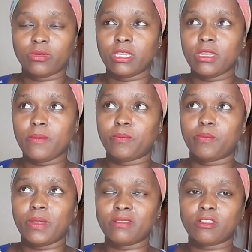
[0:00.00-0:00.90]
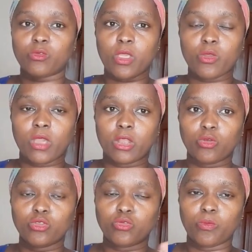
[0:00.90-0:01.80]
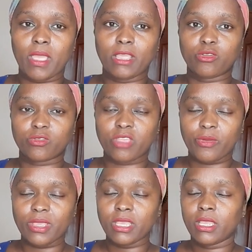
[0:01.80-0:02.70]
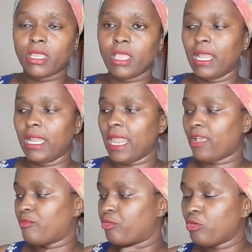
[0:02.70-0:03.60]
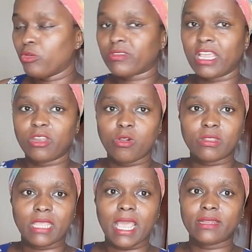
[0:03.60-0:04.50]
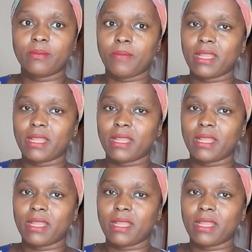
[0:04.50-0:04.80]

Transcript: many places where you can go to buy grocery, like fruits and all that.